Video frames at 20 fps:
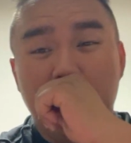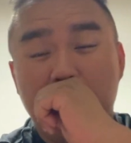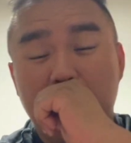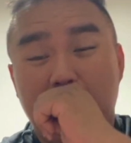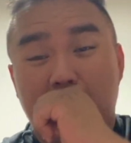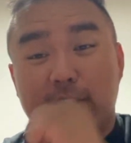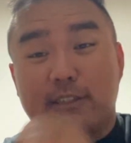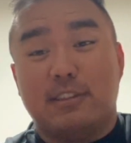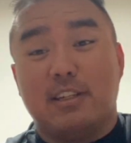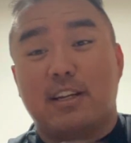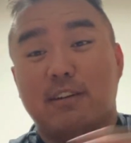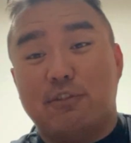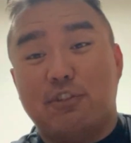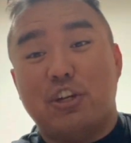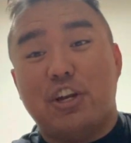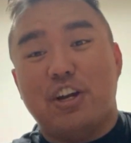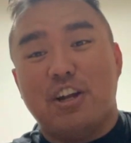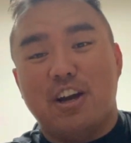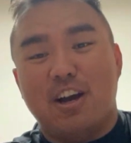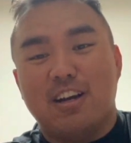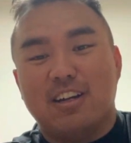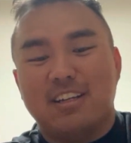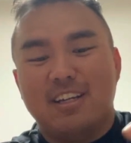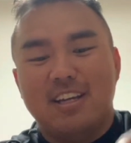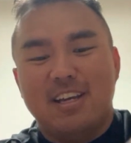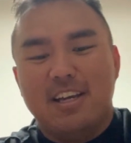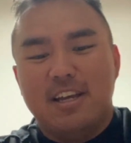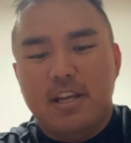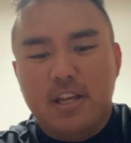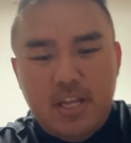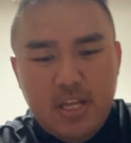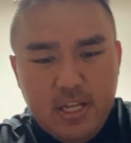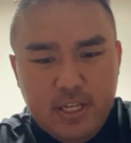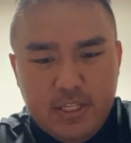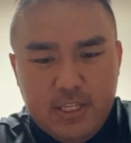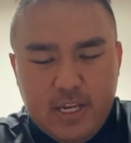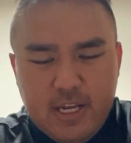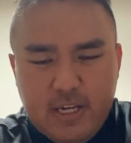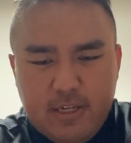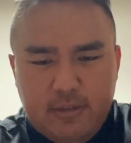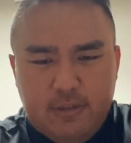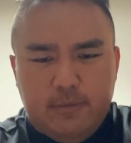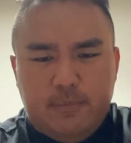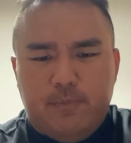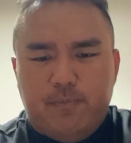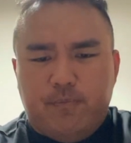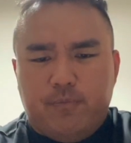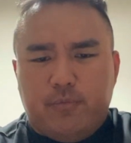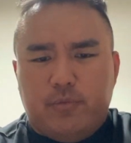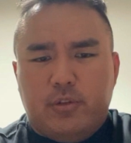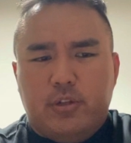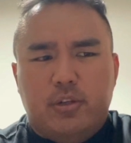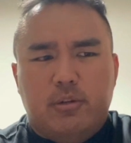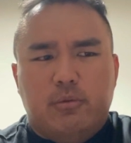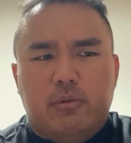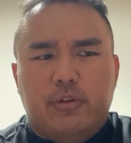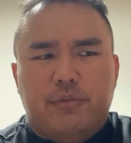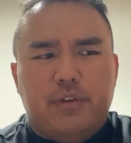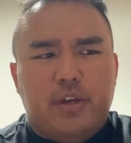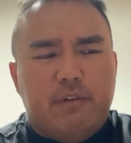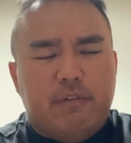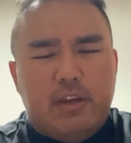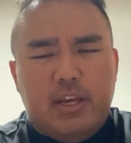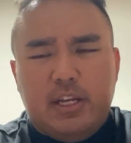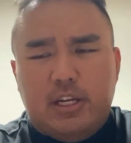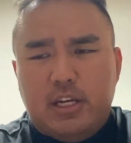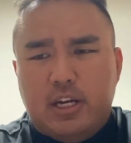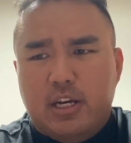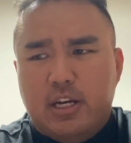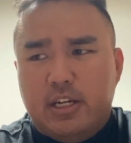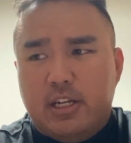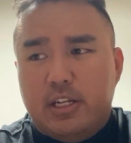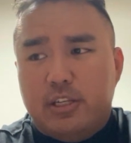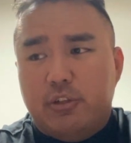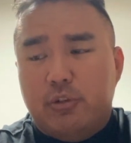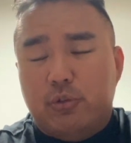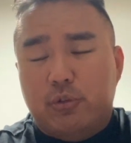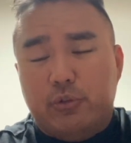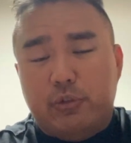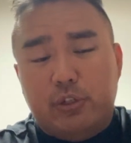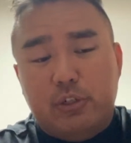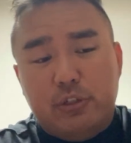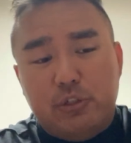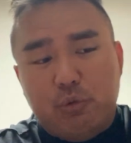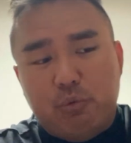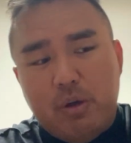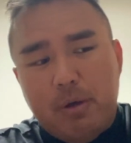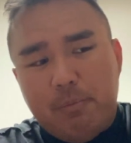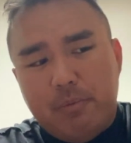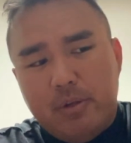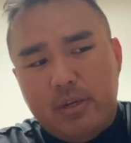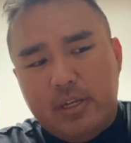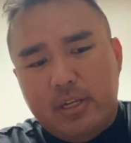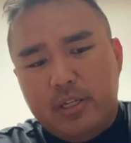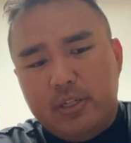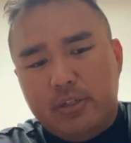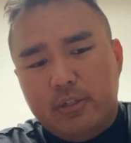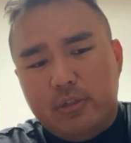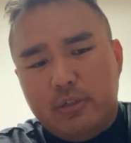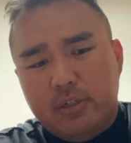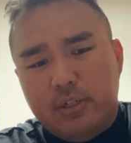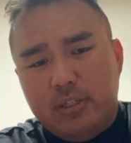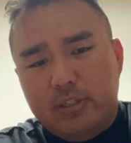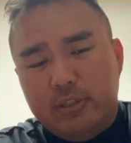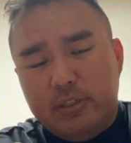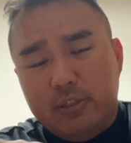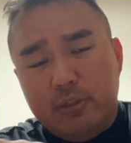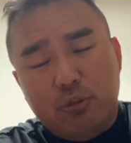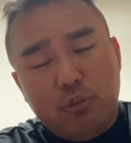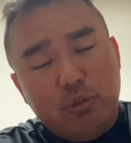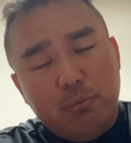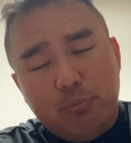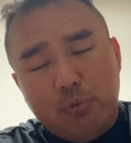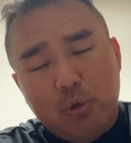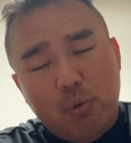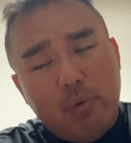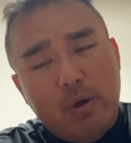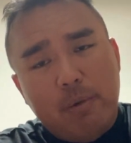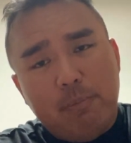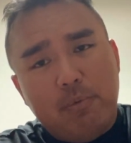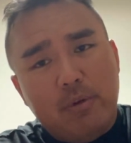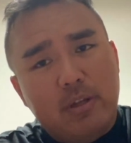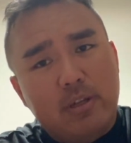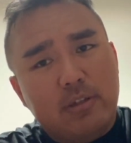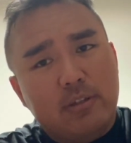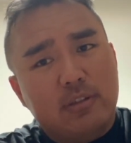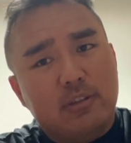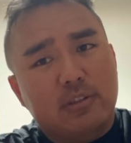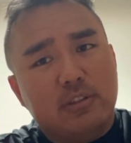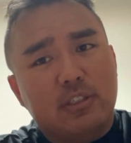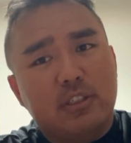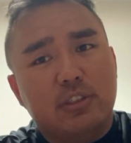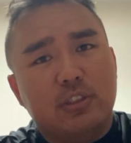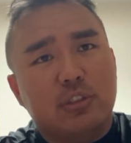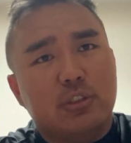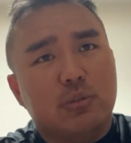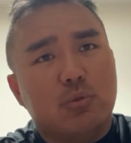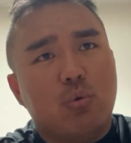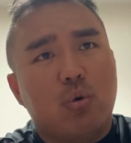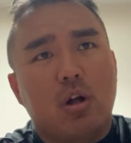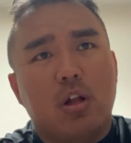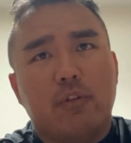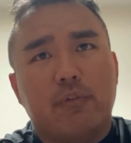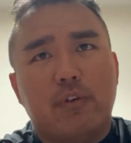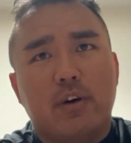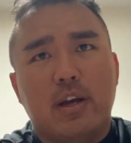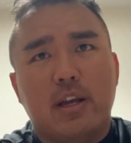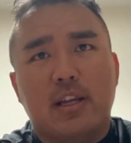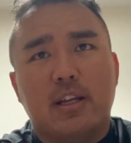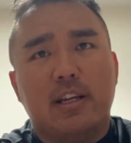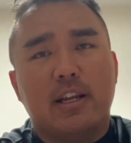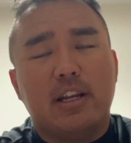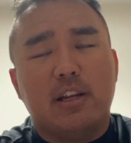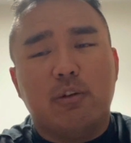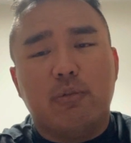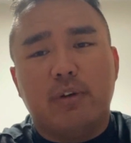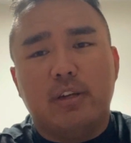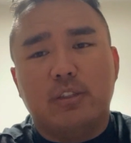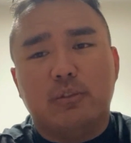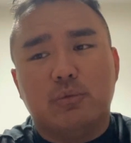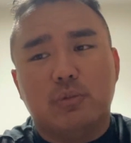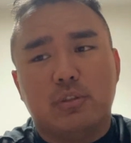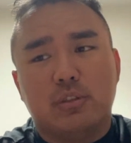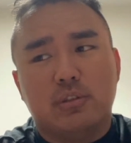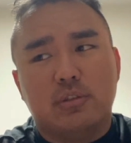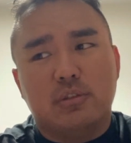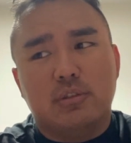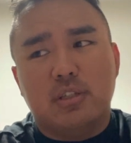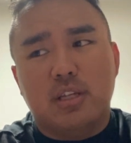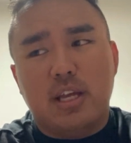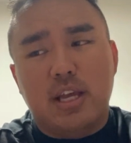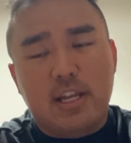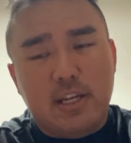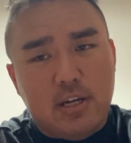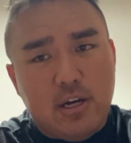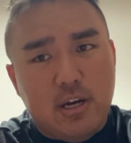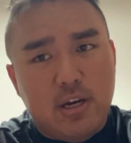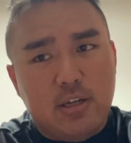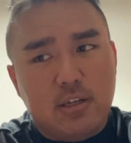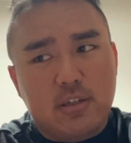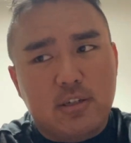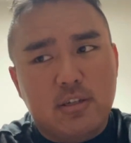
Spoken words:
outside of trade-off that, you know, if you have ACOG and you zeroed your weapon and you grouped your weapon, it's easier to qualify in any range with the ACOG.